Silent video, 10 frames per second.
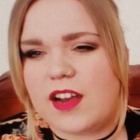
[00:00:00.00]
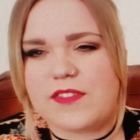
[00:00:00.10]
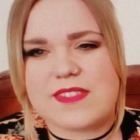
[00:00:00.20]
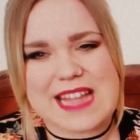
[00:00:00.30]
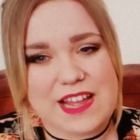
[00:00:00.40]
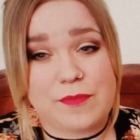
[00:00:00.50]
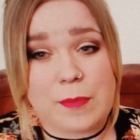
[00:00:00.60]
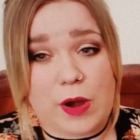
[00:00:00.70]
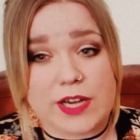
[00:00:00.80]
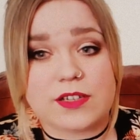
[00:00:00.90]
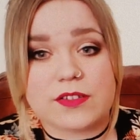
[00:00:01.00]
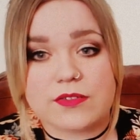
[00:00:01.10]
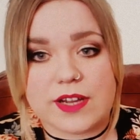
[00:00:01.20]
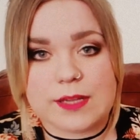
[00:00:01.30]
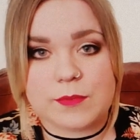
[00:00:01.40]
of state of mind,
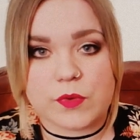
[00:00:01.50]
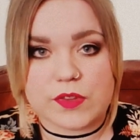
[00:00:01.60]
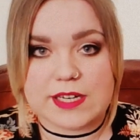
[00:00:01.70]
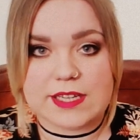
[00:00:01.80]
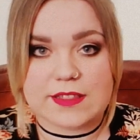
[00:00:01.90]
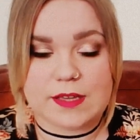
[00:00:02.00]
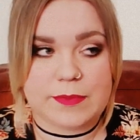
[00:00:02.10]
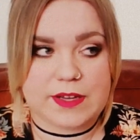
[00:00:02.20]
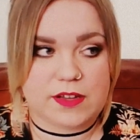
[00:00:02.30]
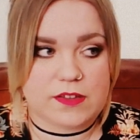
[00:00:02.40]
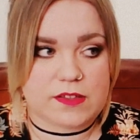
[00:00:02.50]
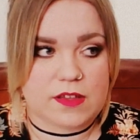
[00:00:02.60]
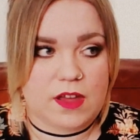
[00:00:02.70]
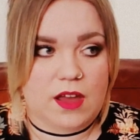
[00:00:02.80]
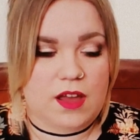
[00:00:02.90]
really, more than anything, because
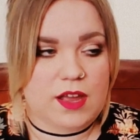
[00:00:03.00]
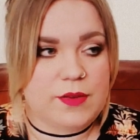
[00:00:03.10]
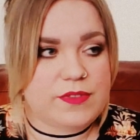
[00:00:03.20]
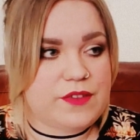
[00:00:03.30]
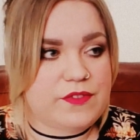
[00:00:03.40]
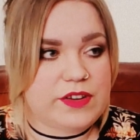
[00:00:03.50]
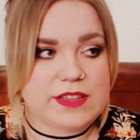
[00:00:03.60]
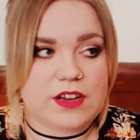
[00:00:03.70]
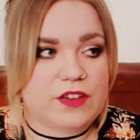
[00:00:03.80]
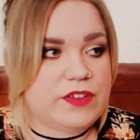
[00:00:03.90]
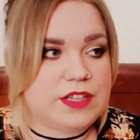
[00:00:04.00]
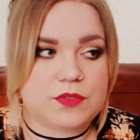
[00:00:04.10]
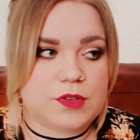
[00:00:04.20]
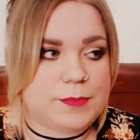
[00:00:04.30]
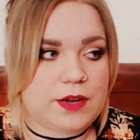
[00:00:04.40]
it was never anything I really
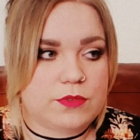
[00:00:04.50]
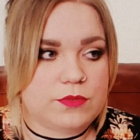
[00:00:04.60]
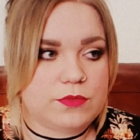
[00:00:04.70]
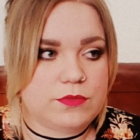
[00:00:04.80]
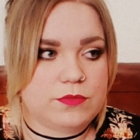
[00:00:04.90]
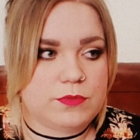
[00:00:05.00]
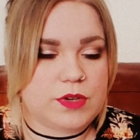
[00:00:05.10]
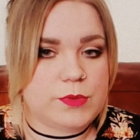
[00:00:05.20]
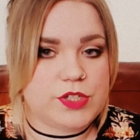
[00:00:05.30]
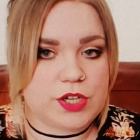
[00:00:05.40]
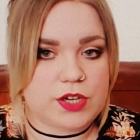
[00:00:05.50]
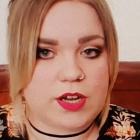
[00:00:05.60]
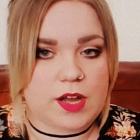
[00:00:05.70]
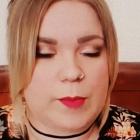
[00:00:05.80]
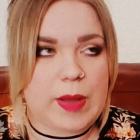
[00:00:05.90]
thought about when I was
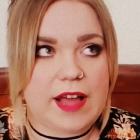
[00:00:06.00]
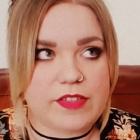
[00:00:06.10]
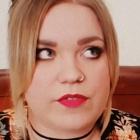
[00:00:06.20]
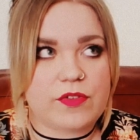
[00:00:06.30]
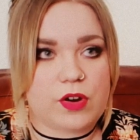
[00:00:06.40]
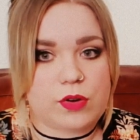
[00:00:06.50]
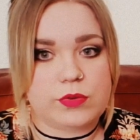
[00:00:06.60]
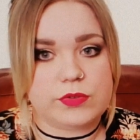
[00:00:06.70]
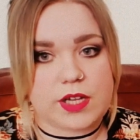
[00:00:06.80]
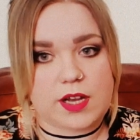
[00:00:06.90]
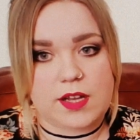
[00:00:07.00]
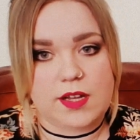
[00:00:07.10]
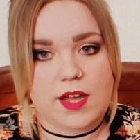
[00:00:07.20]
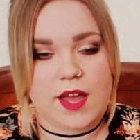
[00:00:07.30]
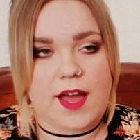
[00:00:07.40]
younger, but as I've got older,
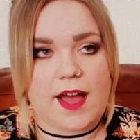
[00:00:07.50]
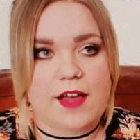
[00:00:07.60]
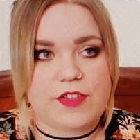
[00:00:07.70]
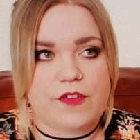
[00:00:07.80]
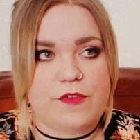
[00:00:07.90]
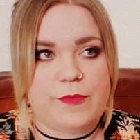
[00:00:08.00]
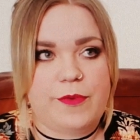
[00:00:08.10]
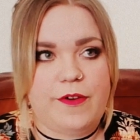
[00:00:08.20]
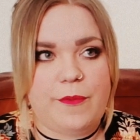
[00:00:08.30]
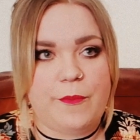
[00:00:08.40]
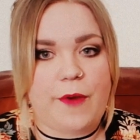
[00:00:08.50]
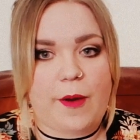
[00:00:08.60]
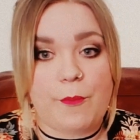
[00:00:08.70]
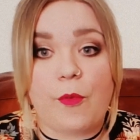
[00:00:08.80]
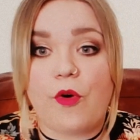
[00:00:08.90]
as I'm
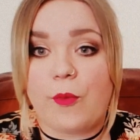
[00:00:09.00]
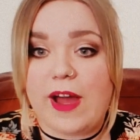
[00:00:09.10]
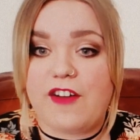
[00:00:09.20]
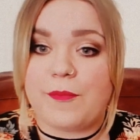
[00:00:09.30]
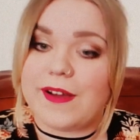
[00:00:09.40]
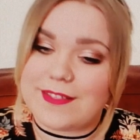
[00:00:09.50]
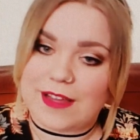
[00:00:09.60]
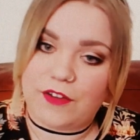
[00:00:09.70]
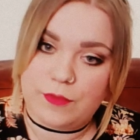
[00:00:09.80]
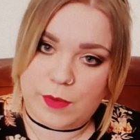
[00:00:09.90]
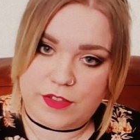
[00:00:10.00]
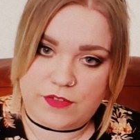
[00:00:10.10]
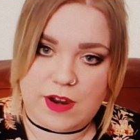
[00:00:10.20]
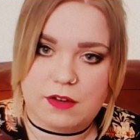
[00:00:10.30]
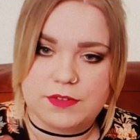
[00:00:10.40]
more aware of myself and my
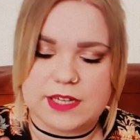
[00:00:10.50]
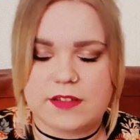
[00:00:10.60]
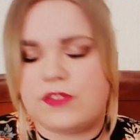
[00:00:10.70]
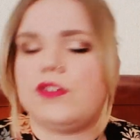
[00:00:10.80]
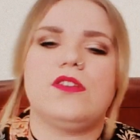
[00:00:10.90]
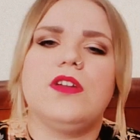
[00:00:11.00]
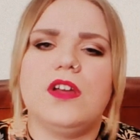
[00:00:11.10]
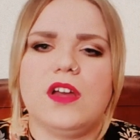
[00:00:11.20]
surroundings and